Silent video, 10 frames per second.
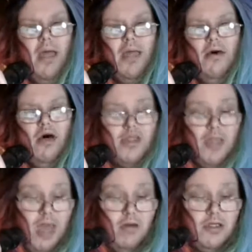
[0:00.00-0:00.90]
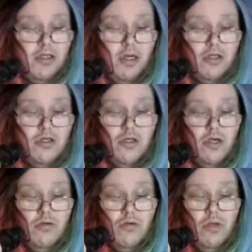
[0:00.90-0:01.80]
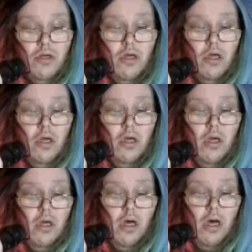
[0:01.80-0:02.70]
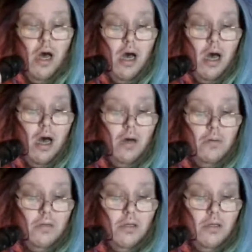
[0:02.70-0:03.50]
I lost count, to tell you the truth. Um,